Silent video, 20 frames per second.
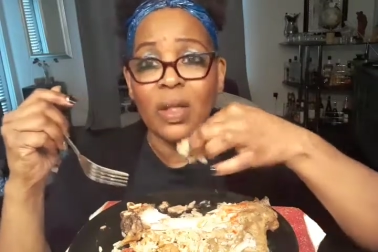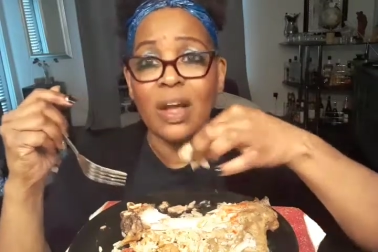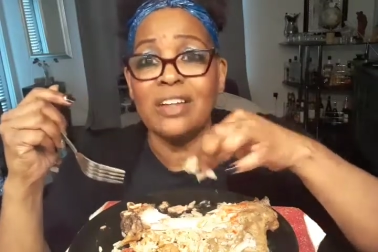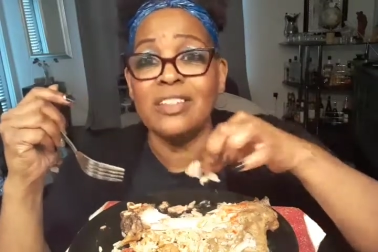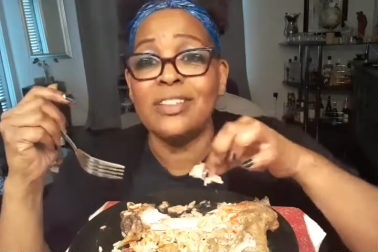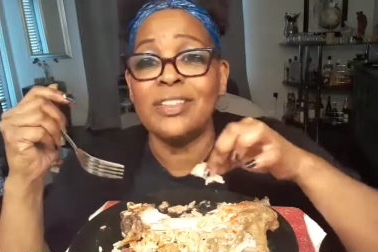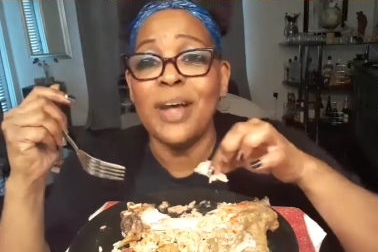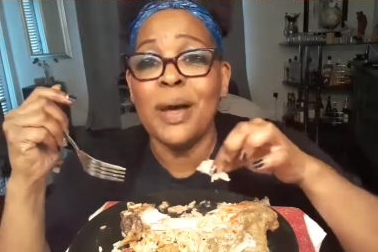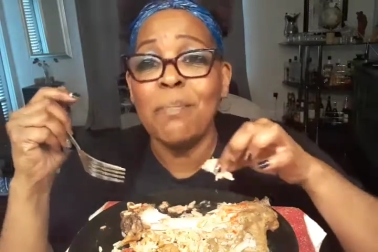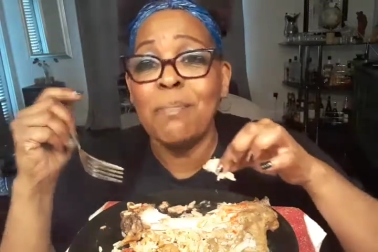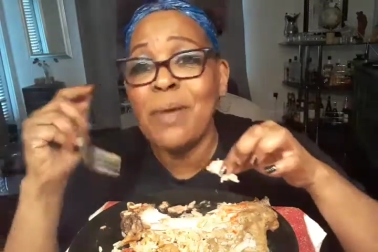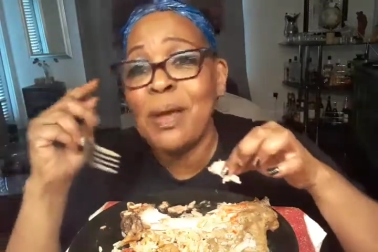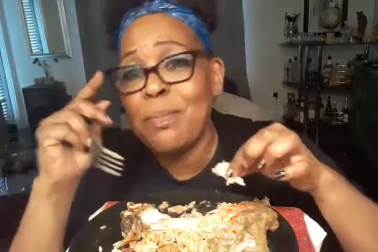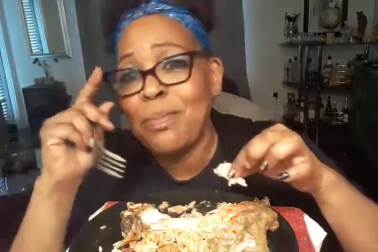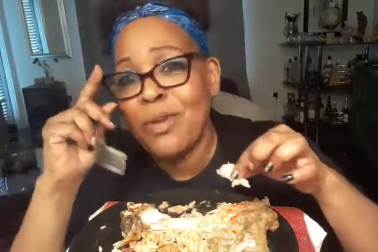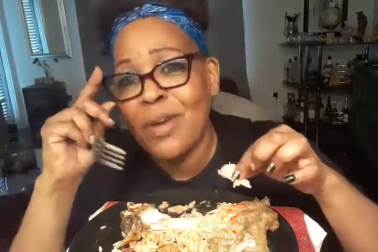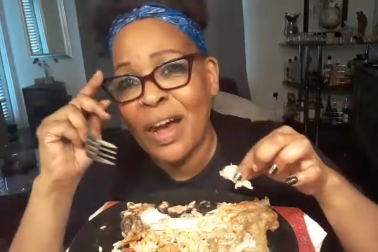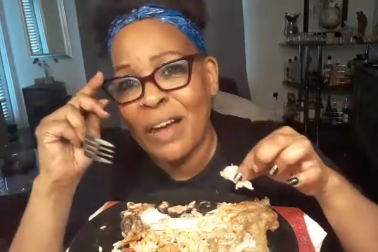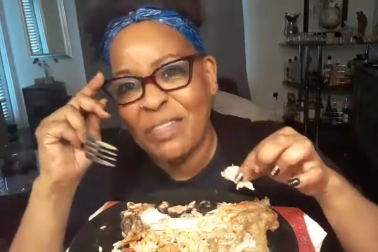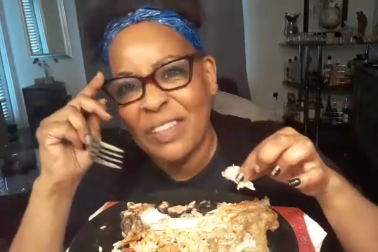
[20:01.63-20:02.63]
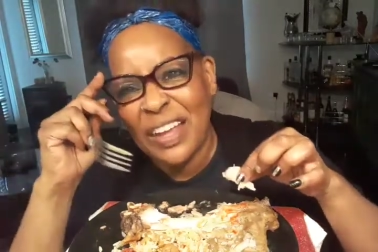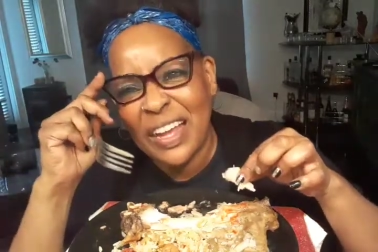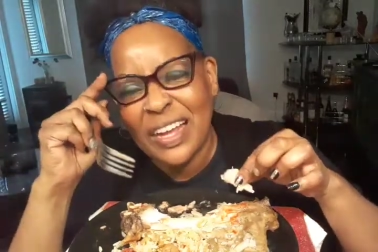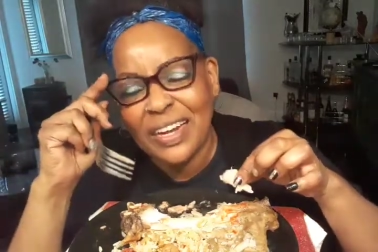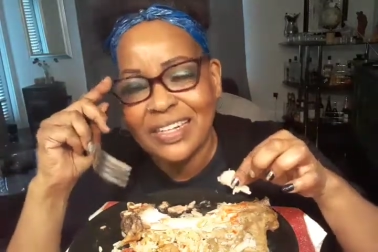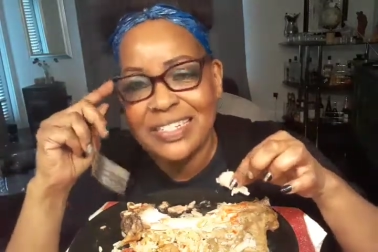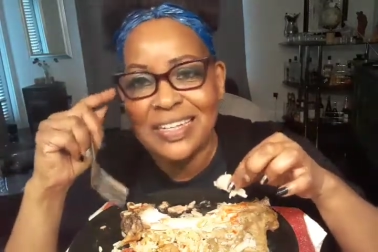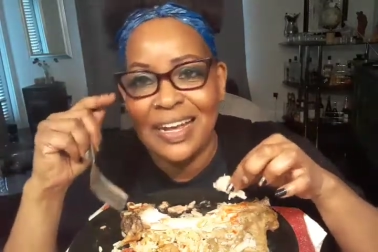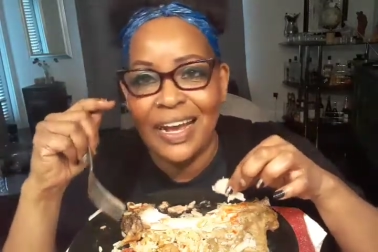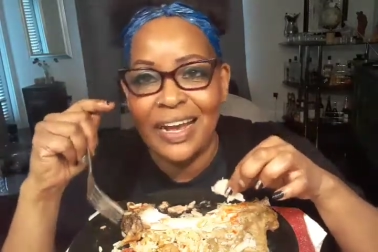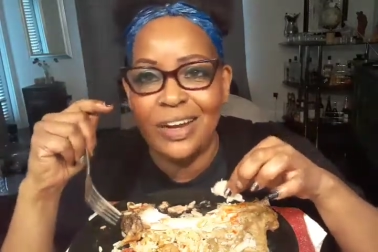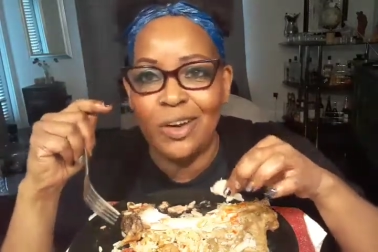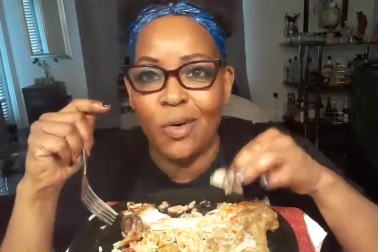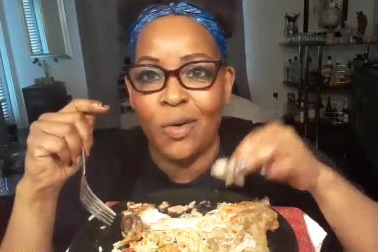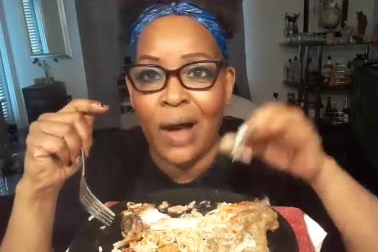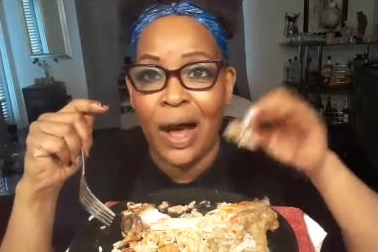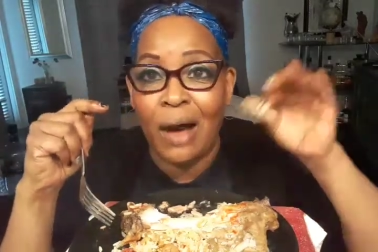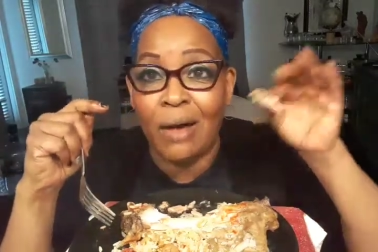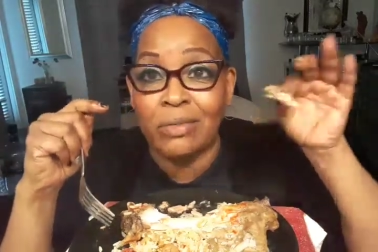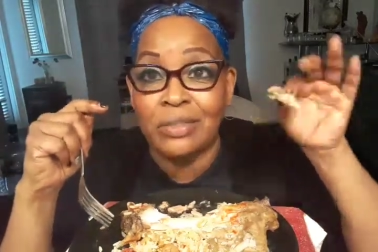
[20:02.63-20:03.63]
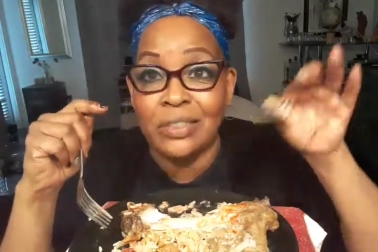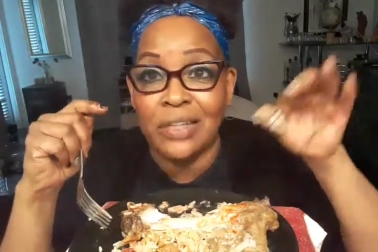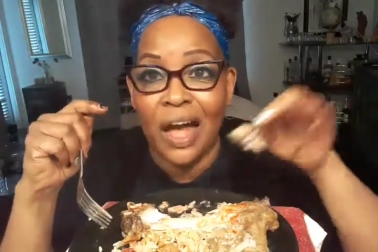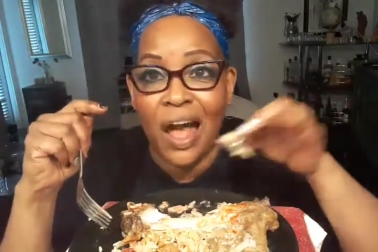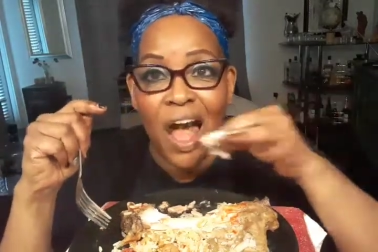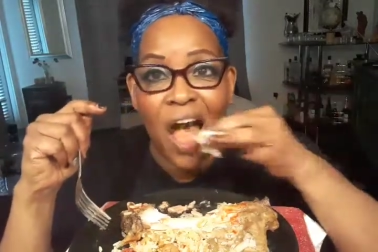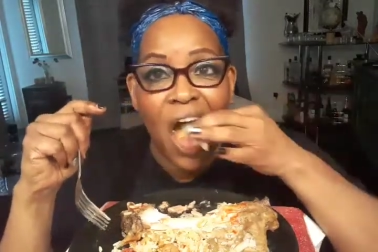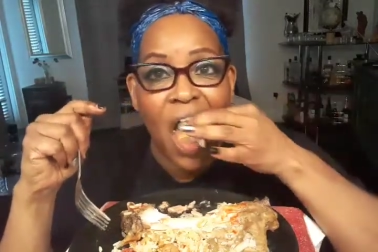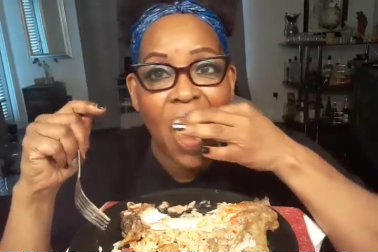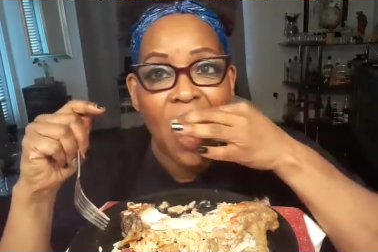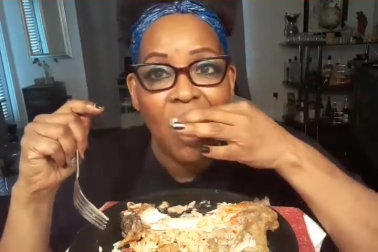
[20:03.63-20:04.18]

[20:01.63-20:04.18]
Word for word: Some people you have to entertain on outside.